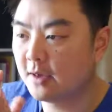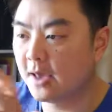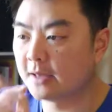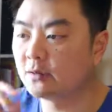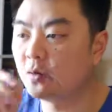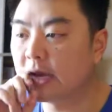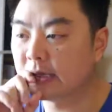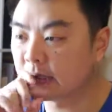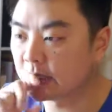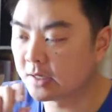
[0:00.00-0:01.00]
And the
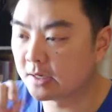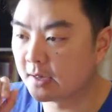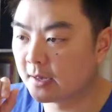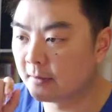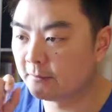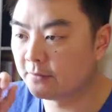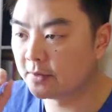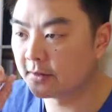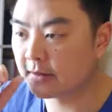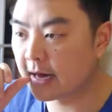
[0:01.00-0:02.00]
way to
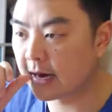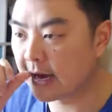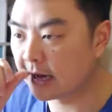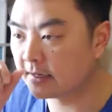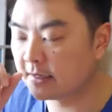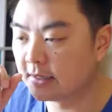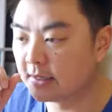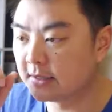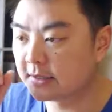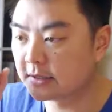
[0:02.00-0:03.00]
figure that out
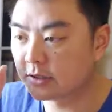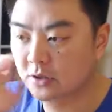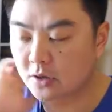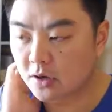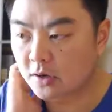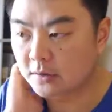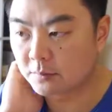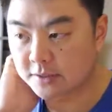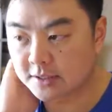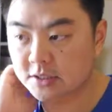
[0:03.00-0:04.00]
is you go the
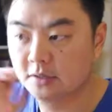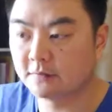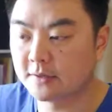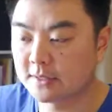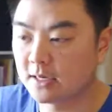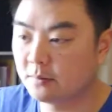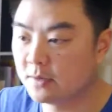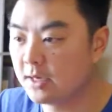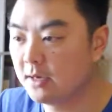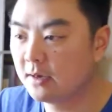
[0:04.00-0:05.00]
position of this
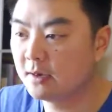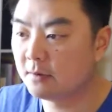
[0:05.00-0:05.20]
enemy